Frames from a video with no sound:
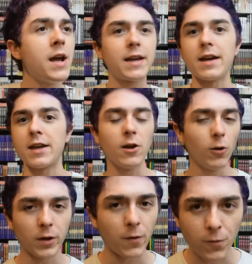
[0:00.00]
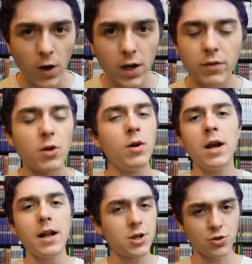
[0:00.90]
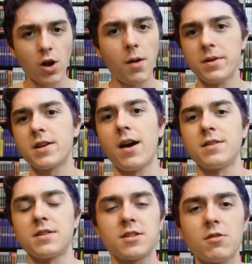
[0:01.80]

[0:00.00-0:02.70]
get killed in front of you, that's traumatizing.